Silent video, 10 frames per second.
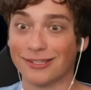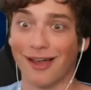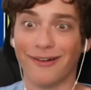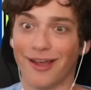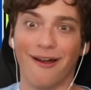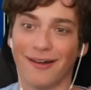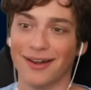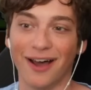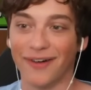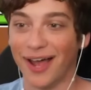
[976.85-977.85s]
it's already hard
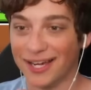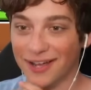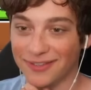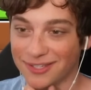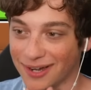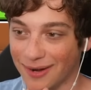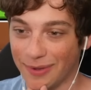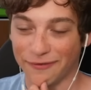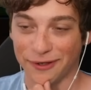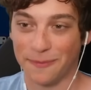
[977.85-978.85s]
enough. I definitely still gotta
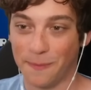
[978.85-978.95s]
buff it.